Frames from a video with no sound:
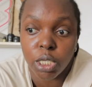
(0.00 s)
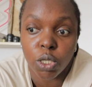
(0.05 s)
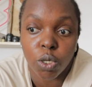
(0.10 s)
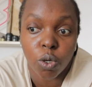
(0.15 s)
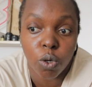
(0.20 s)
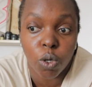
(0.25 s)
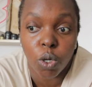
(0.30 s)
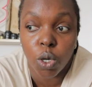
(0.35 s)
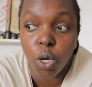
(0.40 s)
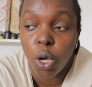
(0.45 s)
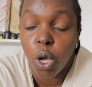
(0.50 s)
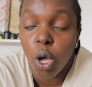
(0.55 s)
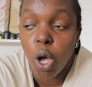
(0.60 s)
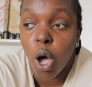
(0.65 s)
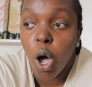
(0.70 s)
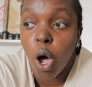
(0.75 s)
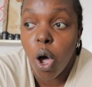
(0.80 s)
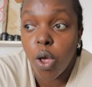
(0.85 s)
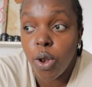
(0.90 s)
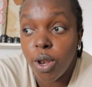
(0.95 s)
So
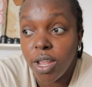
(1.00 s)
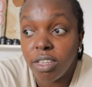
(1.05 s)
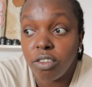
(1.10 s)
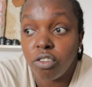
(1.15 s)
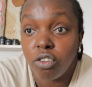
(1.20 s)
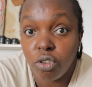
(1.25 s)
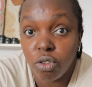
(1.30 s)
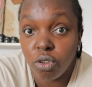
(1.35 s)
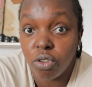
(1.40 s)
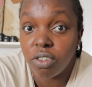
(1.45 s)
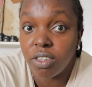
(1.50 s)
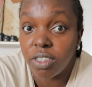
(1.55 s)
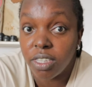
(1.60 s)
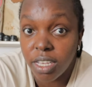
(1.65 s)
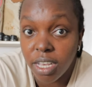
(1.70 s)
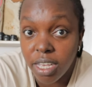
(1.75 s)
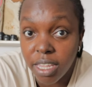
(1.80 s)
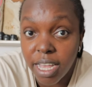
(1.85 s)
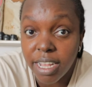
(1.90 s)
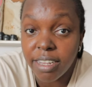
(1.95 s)
always use,
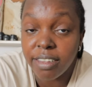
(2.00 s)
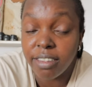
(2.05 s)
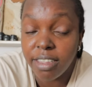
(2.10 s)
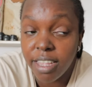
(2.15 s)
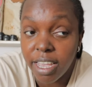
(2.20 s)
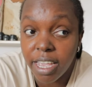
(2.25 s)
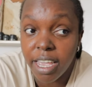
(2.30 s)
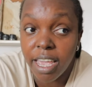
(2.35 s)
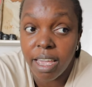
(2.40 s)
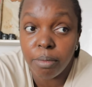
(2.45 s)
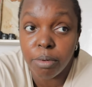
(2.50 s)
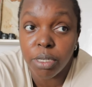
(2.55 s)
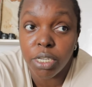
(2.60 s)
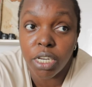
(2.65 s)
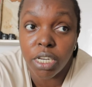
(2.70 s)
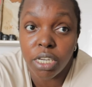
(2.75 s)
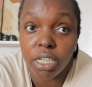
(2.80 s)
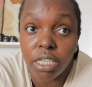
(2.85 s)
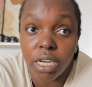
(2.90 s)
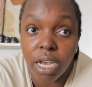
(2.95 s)
that's the game
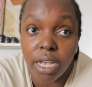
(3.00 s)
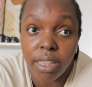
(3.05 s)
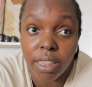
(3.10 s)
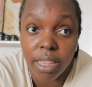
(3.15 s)
changer.